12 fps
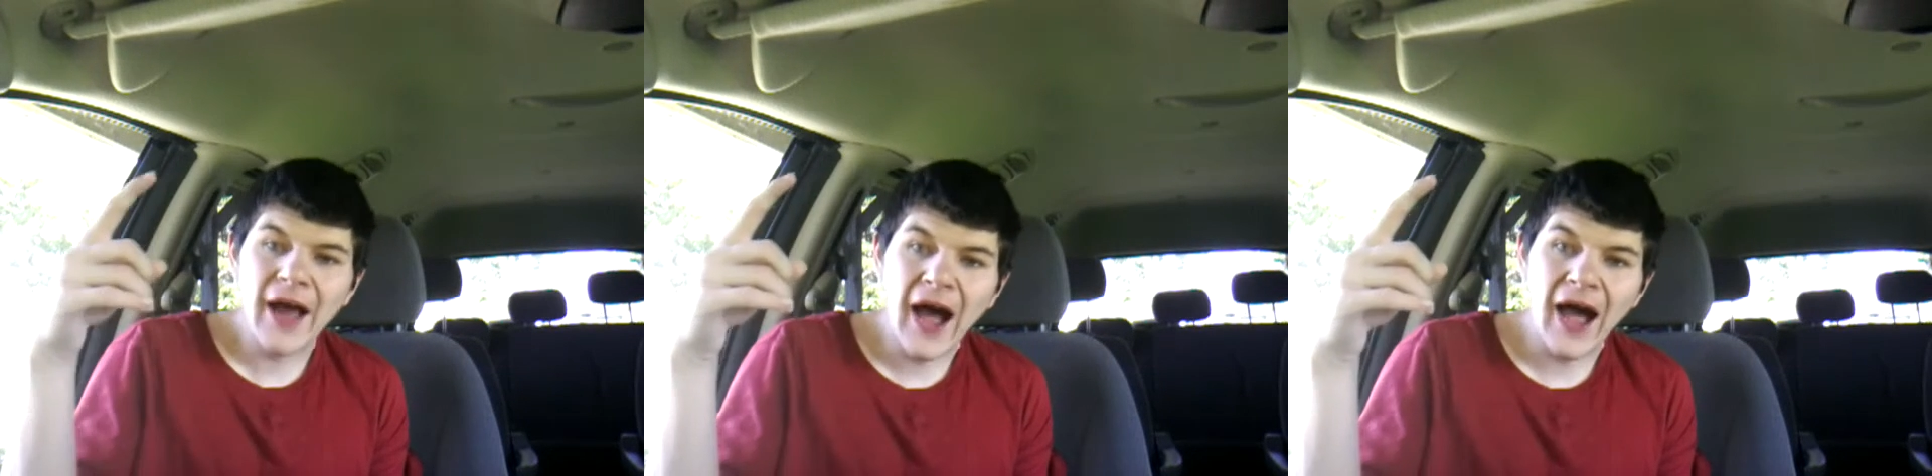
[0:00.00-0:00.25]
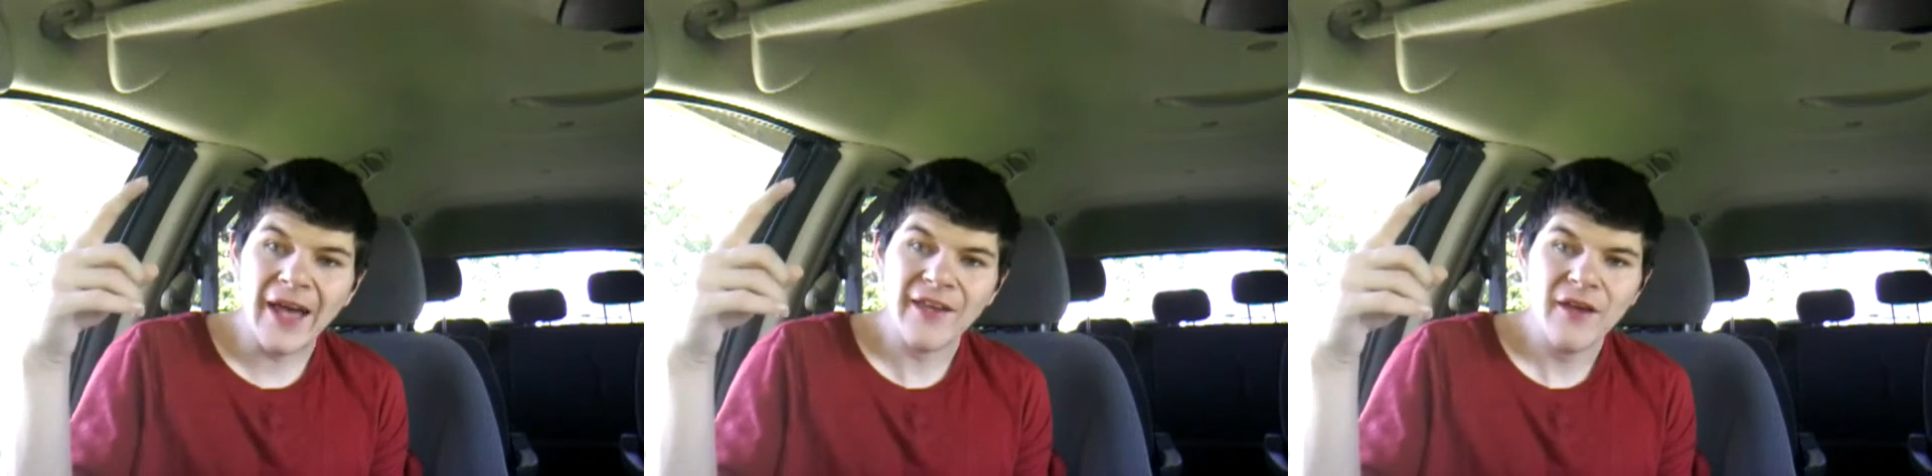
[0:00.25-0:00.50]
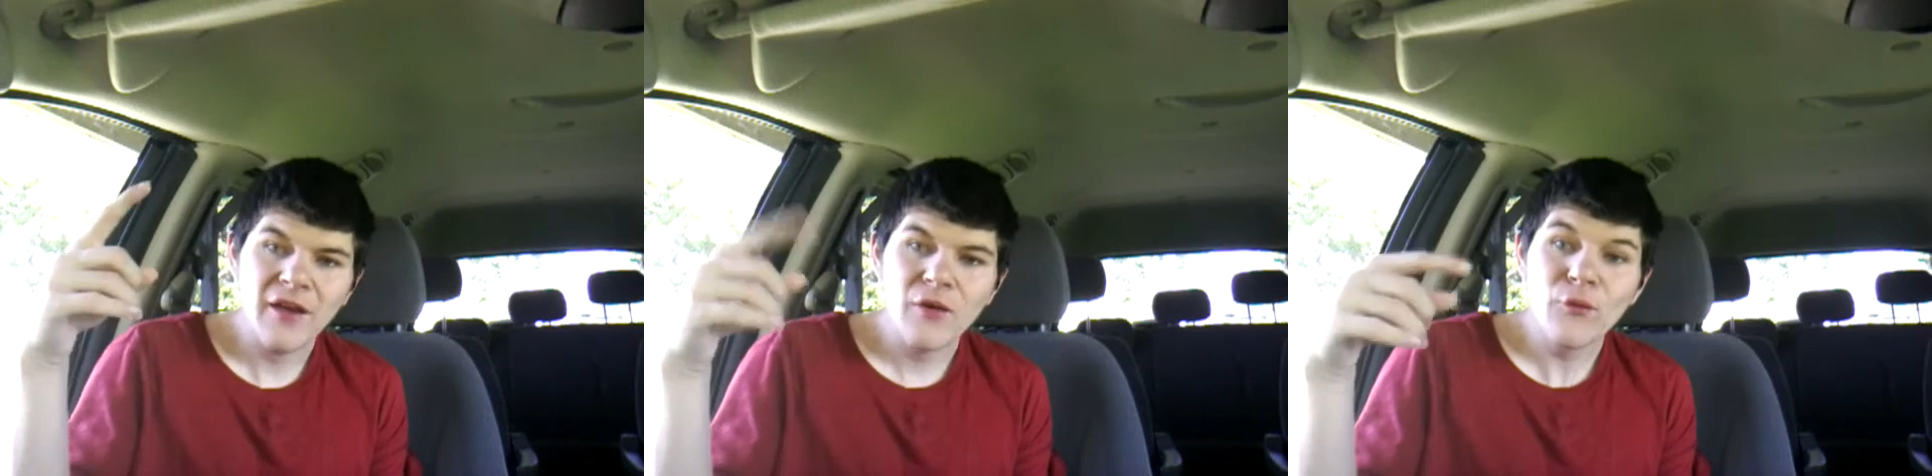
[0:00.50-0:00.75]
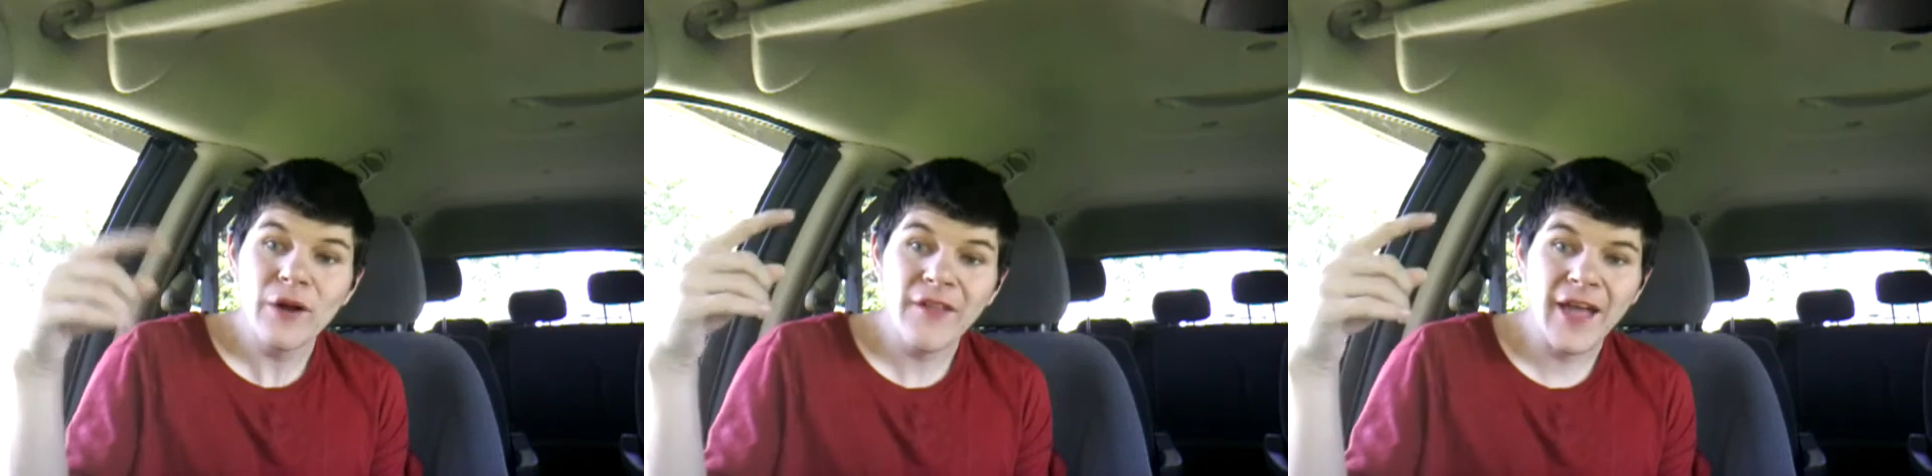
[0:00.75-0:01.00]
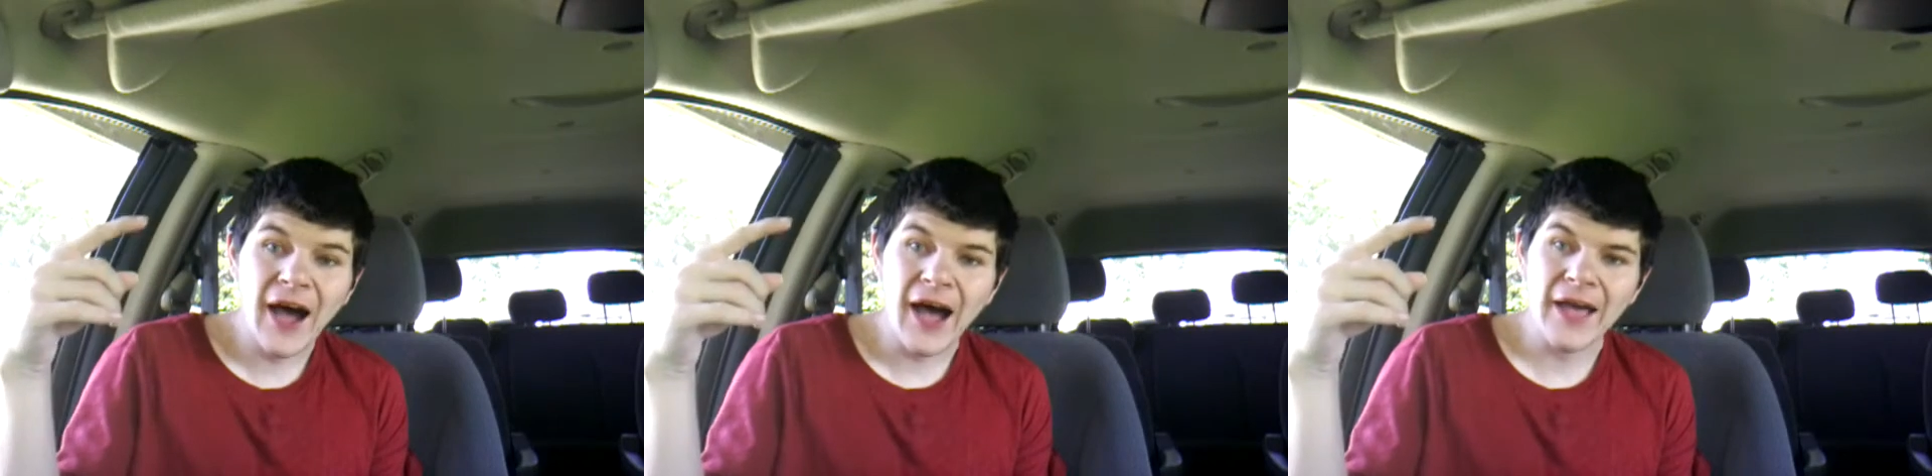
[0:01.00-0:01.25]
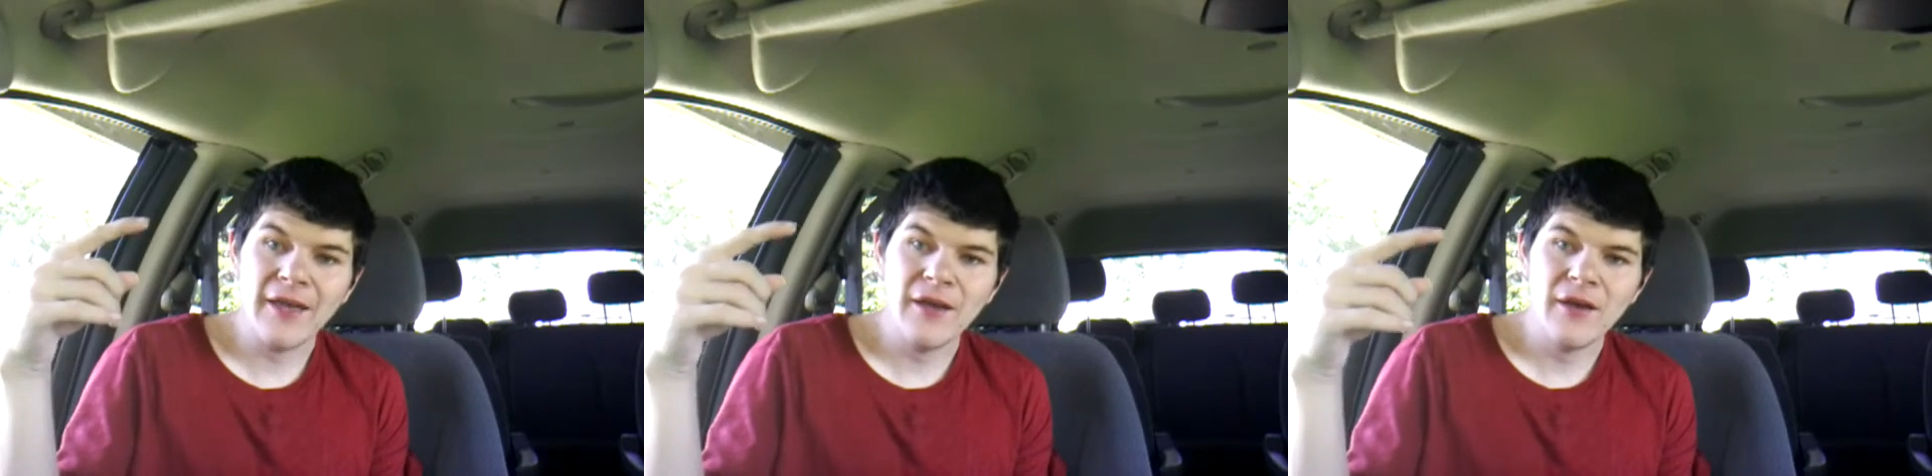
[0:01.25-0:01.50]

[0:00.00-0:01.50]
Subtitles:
high, really high.